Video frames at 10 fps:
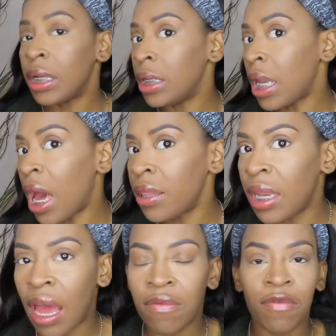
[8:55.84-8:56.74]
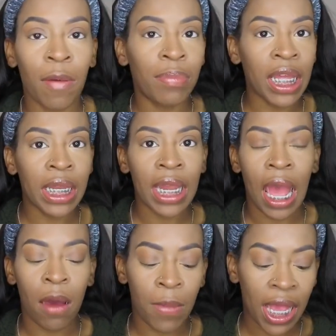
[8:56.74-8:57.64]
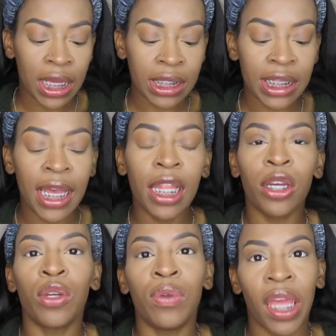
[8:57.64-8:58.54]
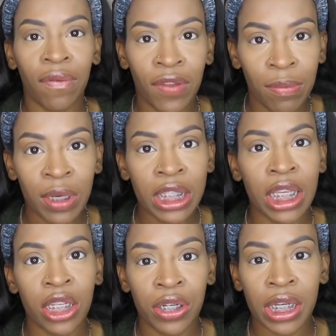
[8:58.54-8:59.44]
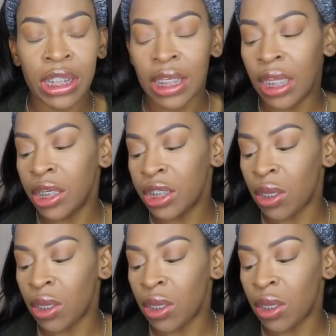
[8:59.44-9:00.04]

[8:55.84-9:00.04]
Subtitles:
Now that I've blended out my concealer, you definitely must set your concealer.